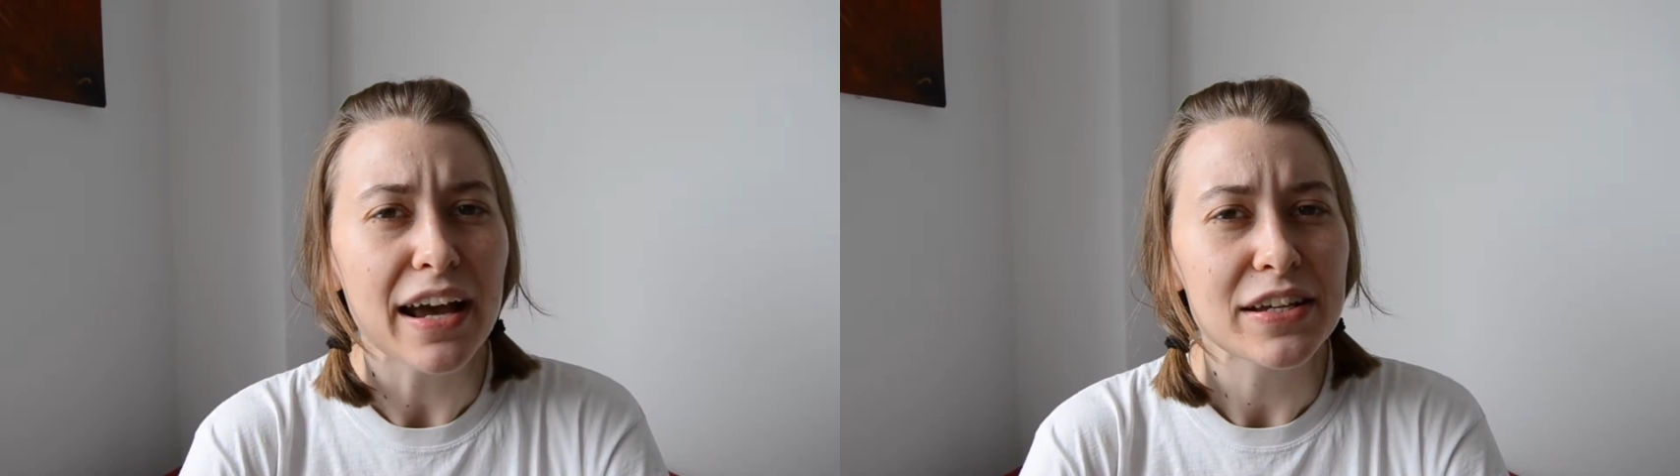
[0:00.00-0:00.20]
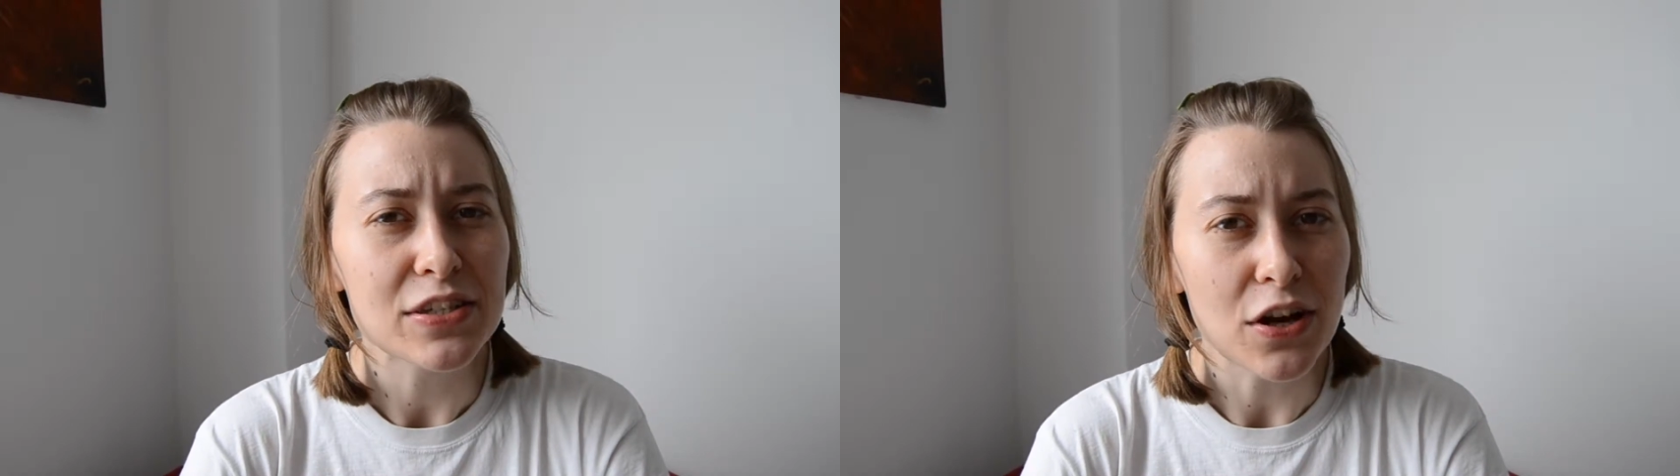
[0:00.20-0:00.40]

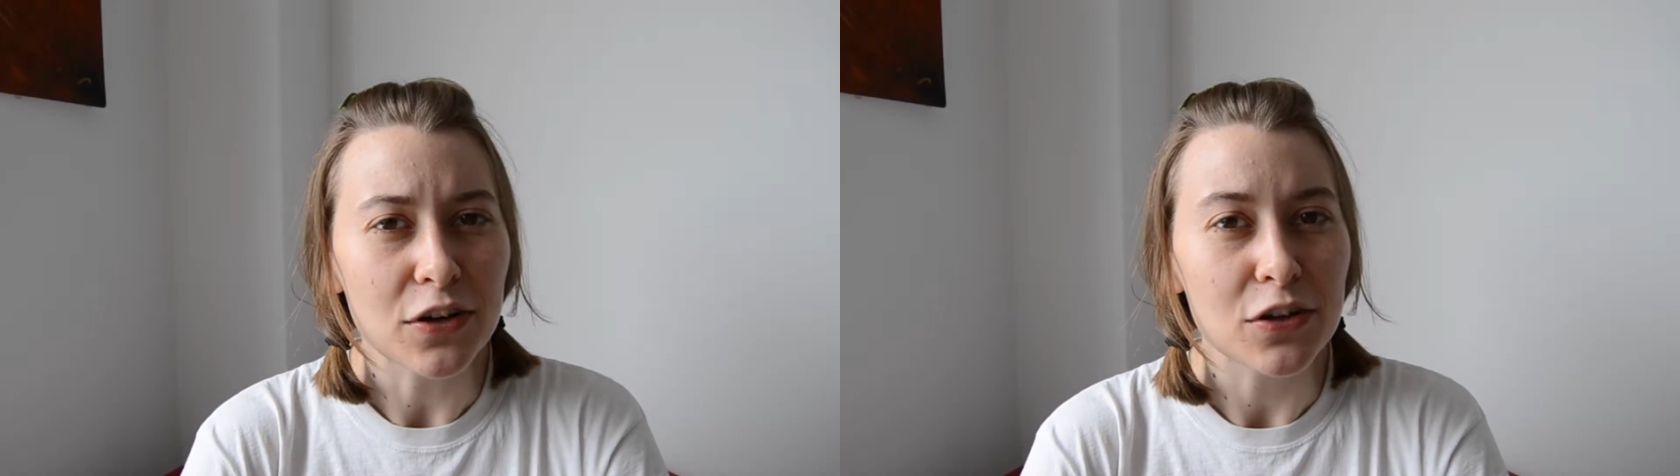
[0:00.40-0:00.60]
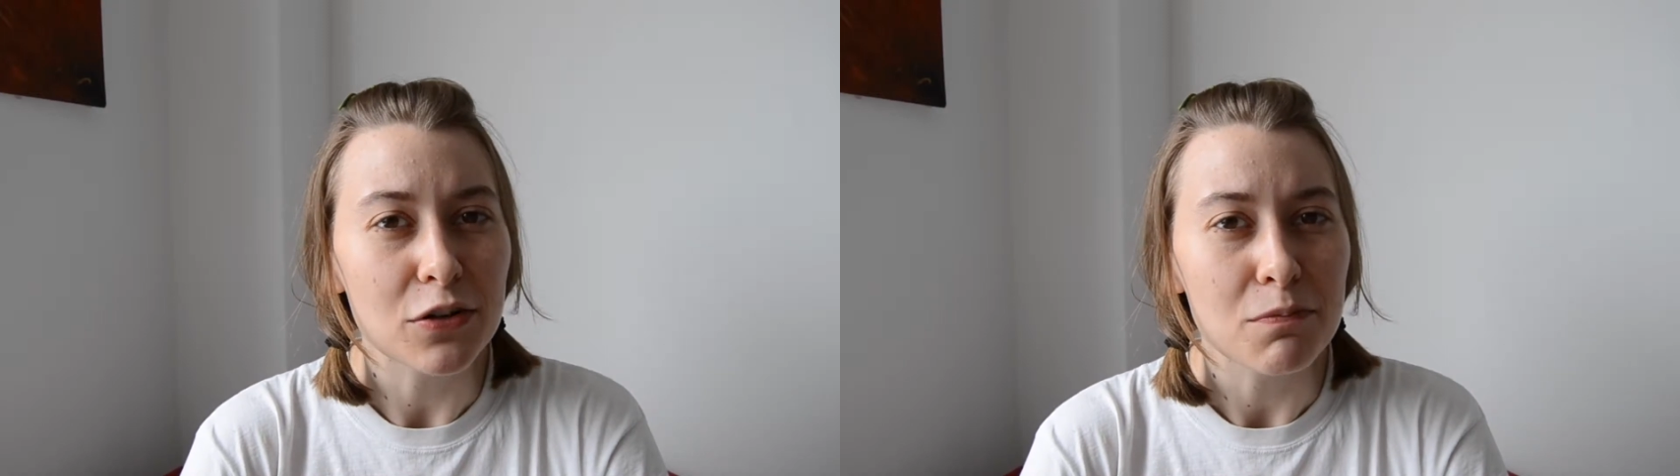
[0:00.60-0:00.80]
I
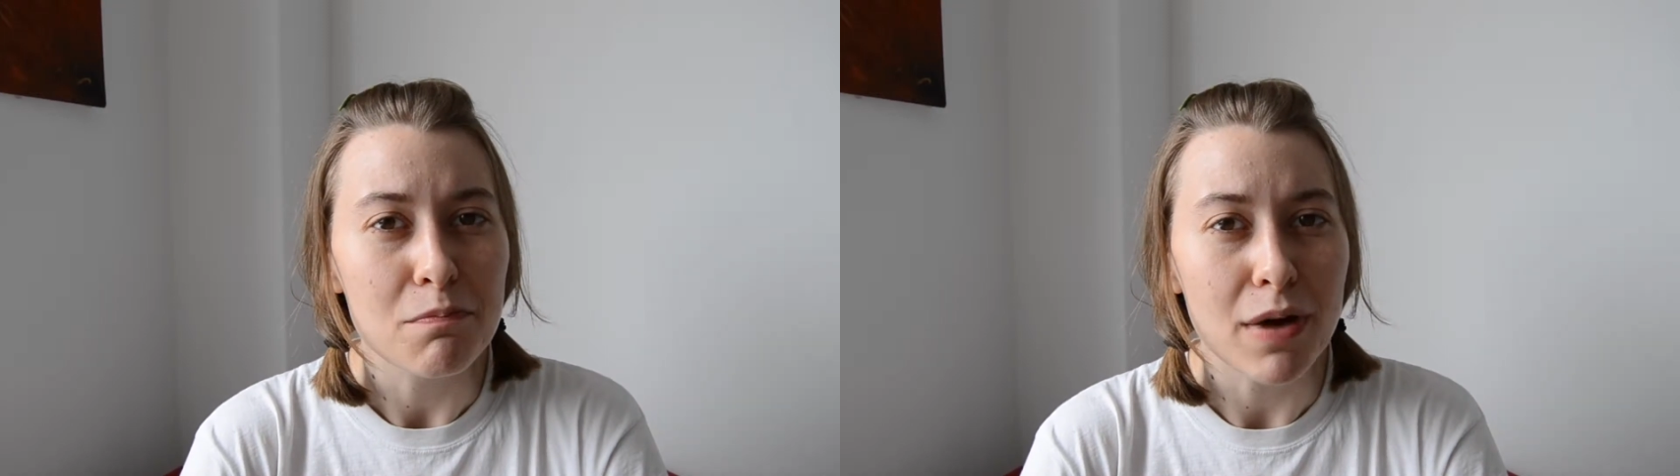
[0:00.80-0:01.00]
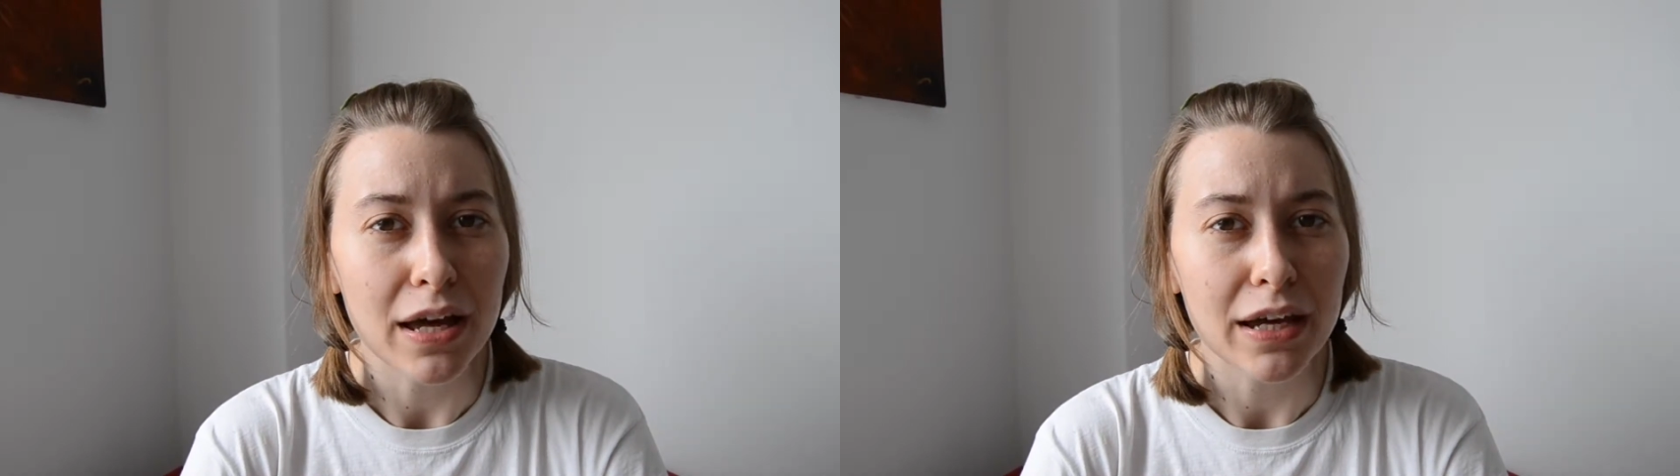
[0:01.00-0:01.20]
started
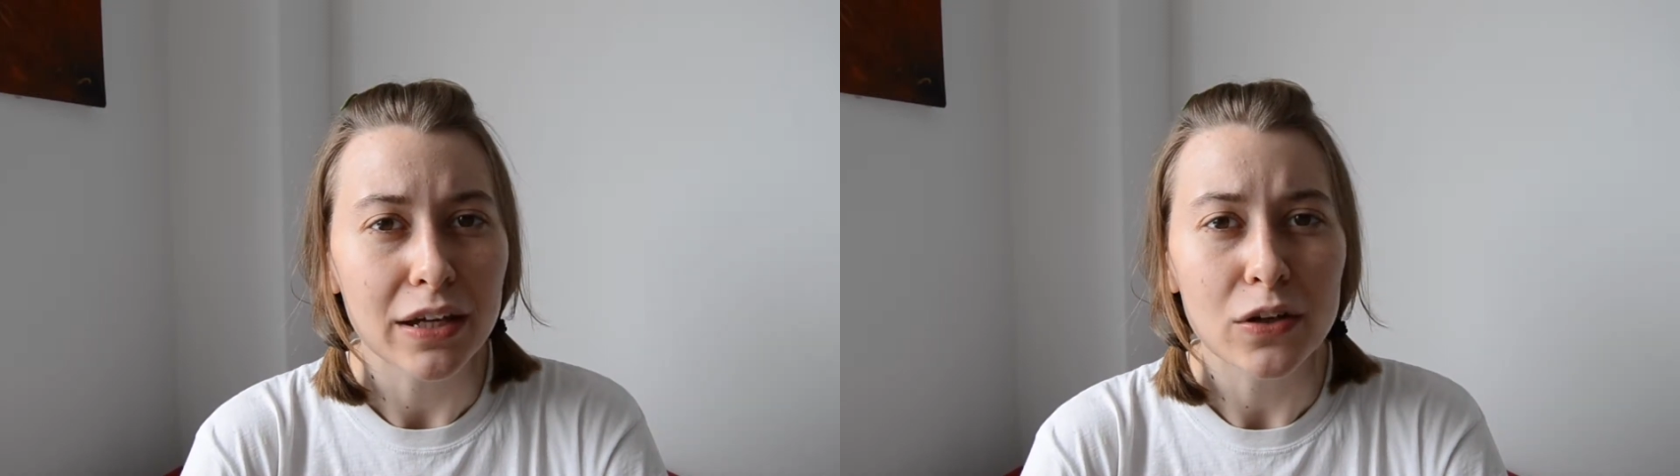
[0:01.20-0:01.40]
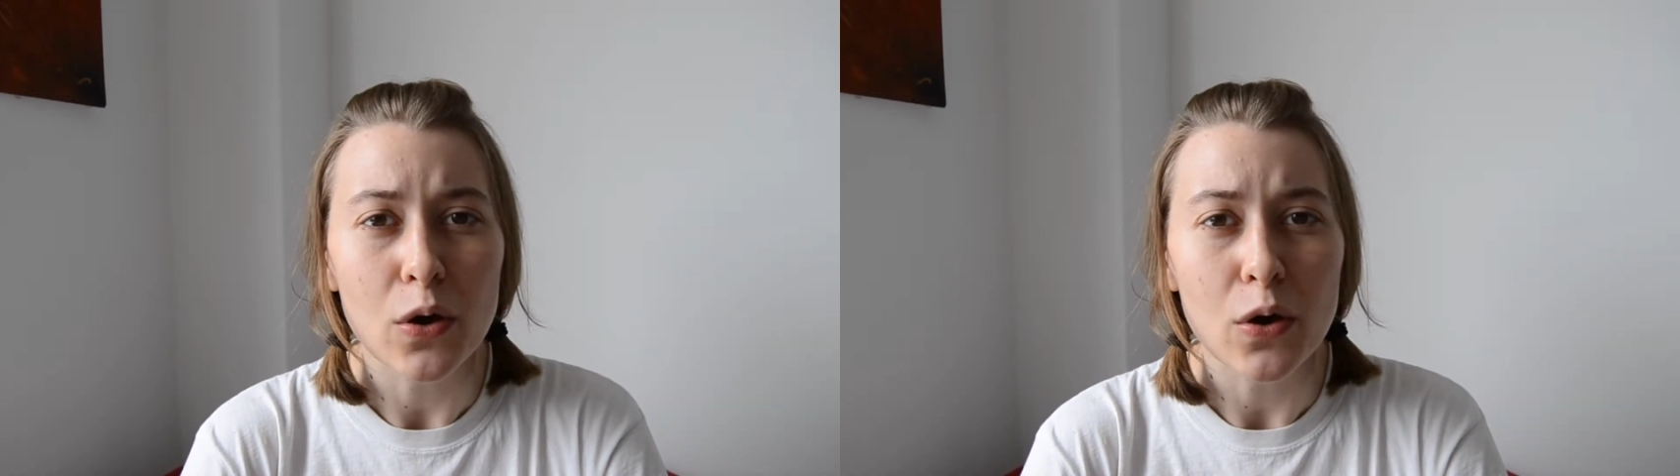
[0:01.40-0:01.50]
my